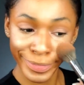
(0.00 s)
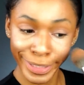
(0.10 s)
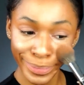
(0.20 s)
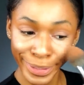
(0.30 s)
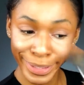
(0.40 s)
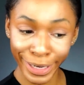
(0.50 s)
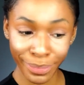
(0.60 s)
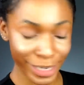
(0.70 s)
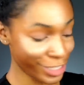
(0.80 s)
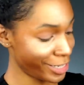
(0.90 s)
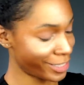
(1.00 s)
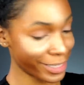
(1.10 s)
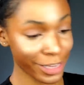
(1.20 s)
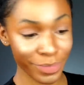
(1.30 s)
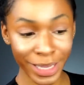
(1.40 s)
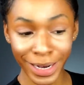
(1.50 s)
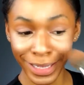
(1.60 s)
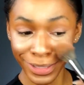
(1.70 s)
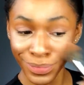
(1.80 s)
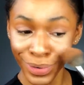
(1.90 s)
and put that on my cheeks and give me a
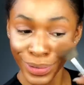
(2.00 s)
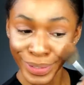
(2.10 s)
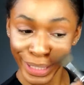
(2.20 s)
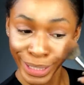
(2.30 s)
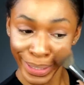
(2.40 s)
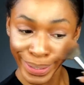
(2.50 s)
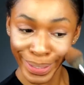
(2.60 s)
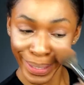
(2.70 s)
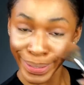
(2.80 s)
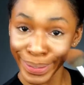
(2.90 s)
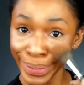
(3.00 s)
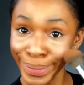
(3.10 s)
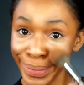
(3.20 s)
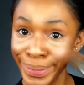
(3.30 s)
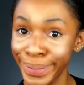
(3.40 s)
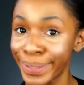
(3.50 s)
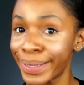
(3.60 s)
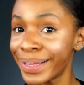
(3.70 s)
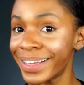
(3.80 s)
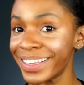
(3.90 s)
nice rosy color.
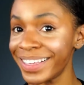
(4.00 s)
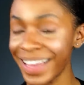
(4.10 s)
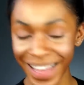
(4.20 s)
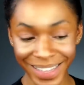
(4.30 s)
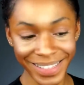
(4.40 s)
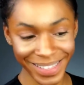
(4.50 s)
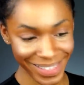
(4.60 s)
Yes.